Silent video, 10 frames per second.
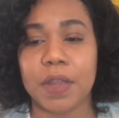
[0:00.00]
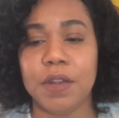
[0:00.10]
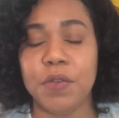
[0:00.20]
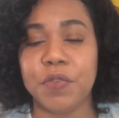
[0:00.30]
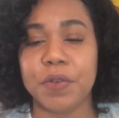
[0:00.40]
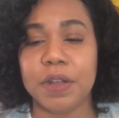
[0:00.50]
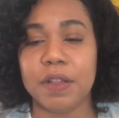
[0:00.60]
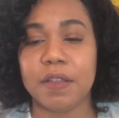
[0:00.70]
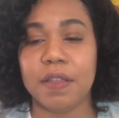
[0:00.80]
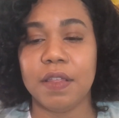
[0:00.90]

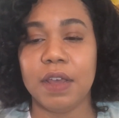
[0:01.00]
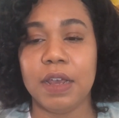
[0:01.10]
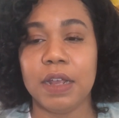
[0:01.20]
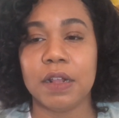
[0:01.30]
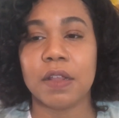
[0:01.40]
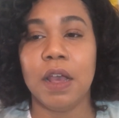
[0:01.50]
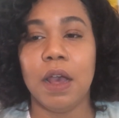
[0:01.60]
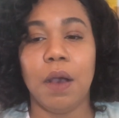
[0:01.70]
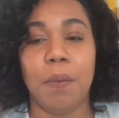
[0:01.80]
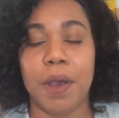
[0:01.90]
nutrients and things.
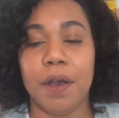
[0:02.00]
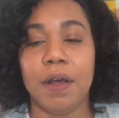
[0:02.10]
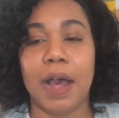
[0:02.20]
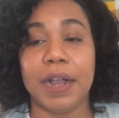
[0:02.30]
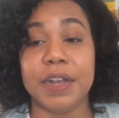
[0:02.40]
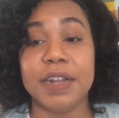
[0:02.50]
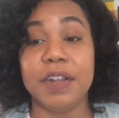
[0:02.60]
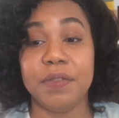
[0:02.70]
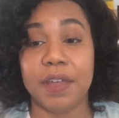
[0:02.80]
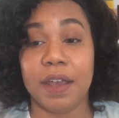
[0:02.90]
Well, I could not
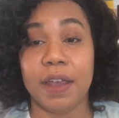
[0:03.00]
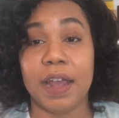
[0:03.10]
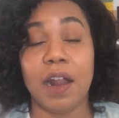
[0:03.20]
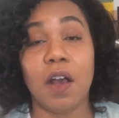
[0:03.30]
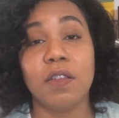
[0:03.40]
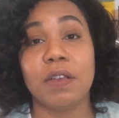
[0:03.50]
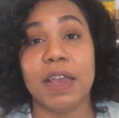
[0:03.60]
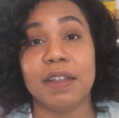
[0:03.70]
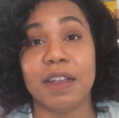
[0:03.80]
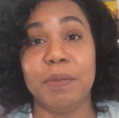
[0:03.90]
do that, and I also
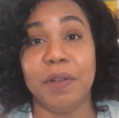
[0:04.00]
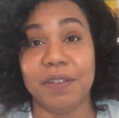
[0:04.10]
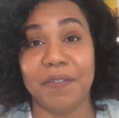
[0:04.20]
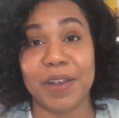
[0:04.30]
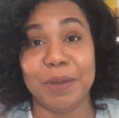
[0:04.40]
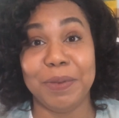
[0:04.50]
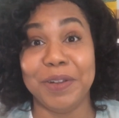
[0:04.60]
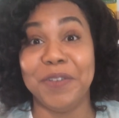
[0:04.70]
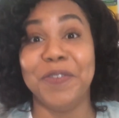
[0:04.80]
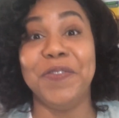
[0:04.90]
can't take a multivitamin.
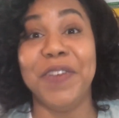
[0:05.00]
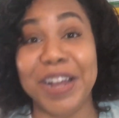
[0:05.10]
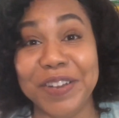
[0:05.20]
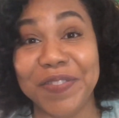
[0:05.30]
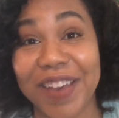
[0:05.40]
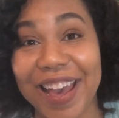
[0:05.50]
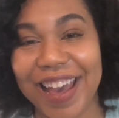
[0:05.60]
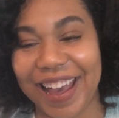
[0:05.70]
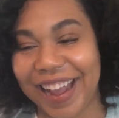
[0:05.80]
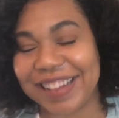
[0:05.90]
Fun
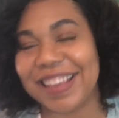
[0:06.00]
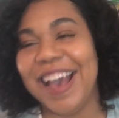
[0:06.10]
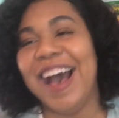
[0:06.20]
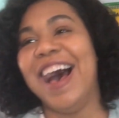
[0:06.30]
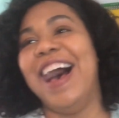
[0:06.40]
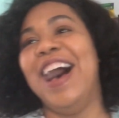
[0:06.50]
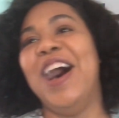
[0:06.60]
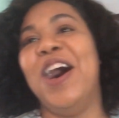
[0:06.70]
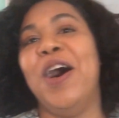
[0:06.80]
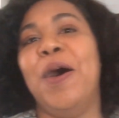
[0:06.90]
fact,
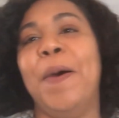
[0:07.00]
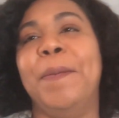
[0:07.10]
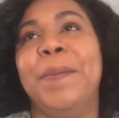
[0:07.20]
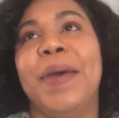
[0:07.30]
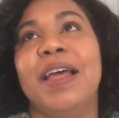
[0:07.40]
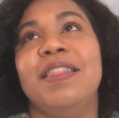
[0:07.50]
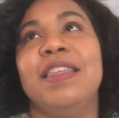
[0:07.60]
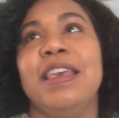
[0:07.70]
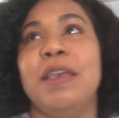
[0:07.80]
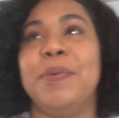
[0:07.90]

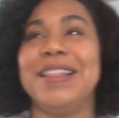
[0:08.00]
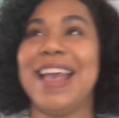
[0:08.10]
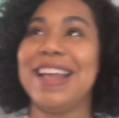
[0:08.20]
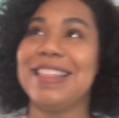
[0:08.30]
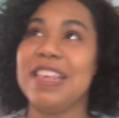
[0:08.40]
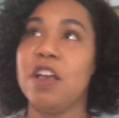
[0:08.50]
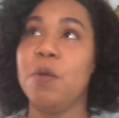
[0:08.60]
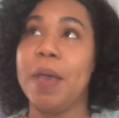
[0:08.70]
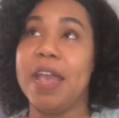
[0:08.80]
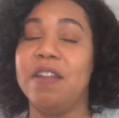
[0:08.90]
the
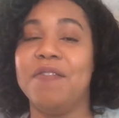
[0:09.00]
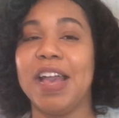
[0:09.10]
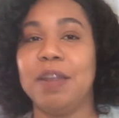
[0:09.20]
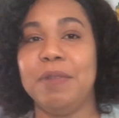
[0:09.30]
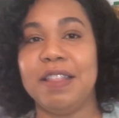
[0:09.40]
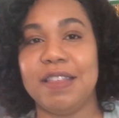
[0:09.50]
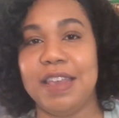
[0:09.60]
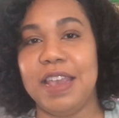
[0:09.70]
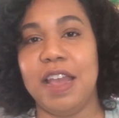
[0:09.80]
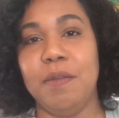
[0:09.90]
potassium and vitamin
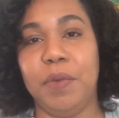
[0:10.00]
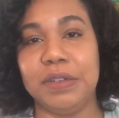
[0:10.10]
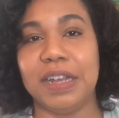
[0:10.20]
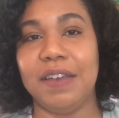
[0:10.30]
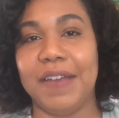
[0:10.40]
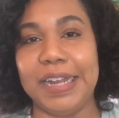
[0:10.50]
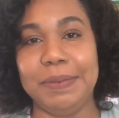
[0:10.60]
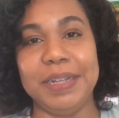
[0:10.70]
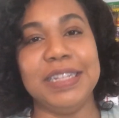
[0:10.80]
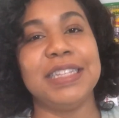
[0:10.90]
C and
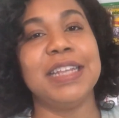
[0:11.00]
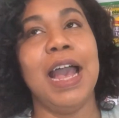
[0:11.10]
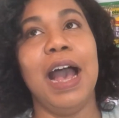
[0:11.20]
multivitamins